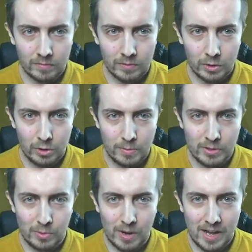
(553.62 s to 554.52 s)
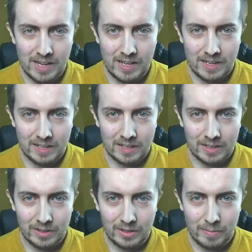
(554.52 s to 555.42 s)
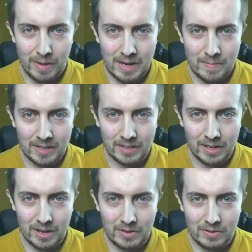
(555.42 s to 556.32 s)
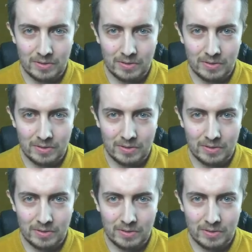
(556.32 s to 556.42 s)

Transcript: Cooper's away. Look at the main man go.